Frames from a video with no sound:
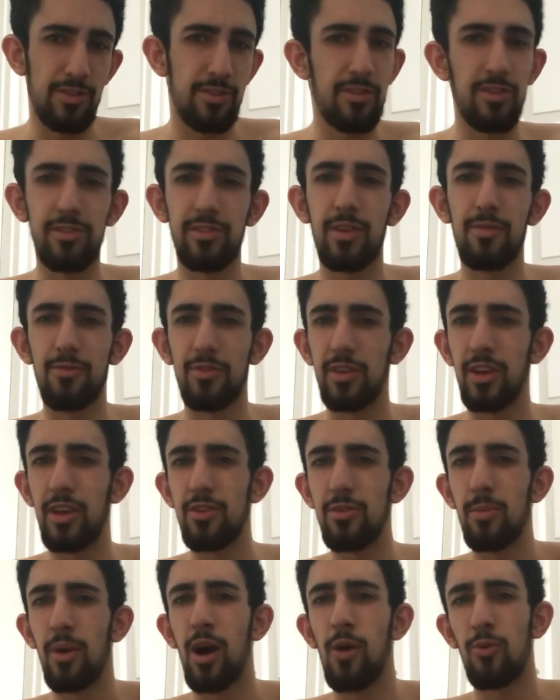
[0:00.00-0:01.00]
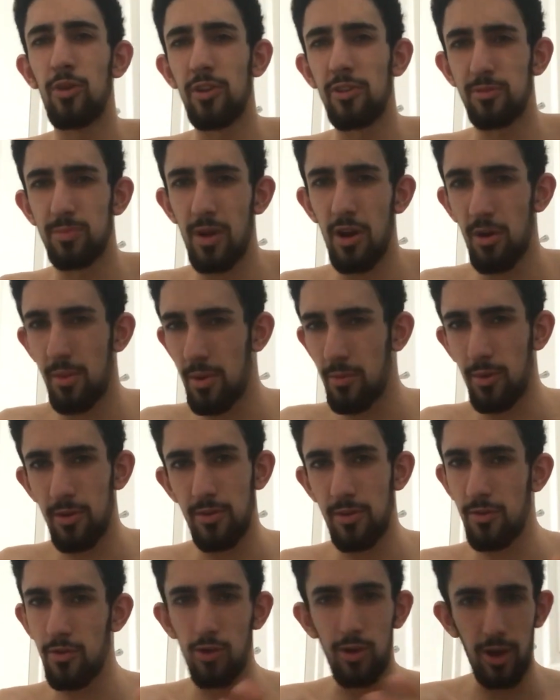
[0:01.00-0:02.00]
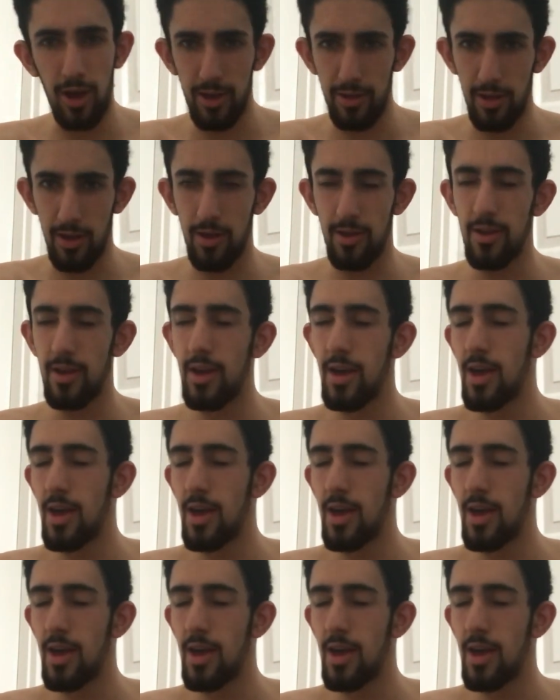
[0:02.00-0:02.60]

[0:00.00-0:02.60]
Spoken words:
It's just something that you might want to experiment with if you're like that.